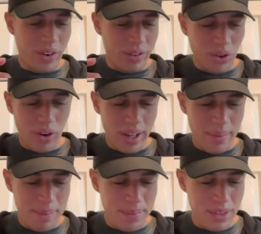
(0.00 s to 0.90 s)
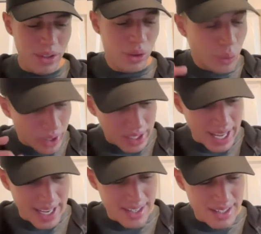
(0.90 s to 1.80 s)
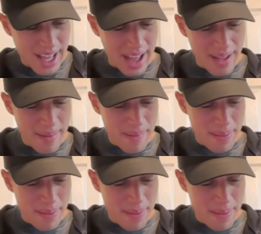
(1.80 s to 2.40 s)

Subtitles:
Florida, you realize that